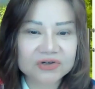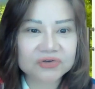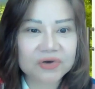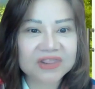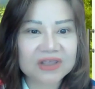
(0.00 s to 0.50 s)
So
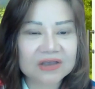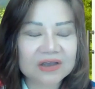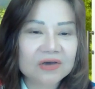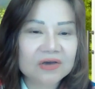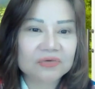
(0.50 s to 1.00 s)
I think
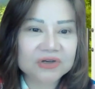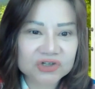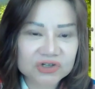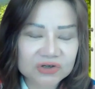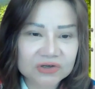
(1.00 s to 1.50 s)

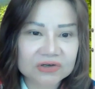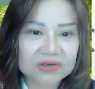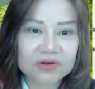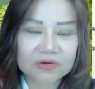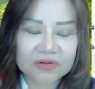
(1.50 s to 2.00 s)

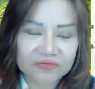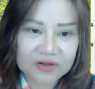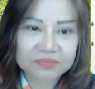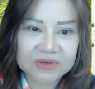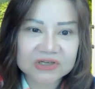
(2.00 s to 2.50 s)
the
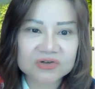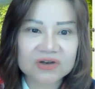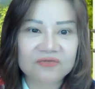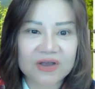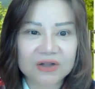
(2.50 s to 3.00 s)
Philippines should
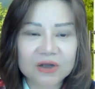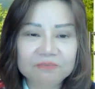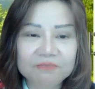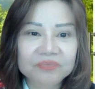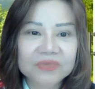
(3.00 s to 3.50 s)
develop
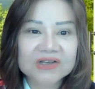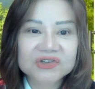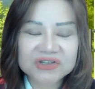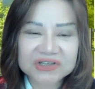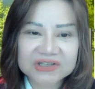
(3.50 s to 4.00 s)

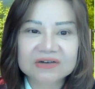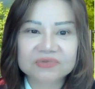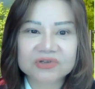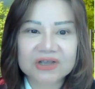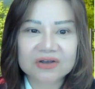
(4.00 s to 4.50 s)

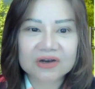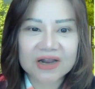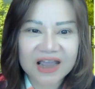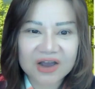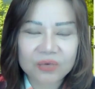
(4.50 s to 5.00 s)
systems on
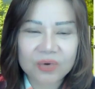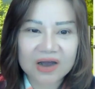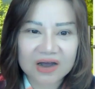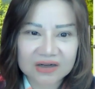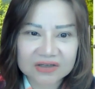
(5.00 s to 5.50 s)

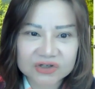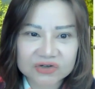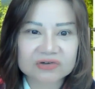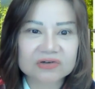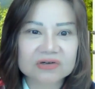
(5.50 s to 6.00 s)
aquaculture,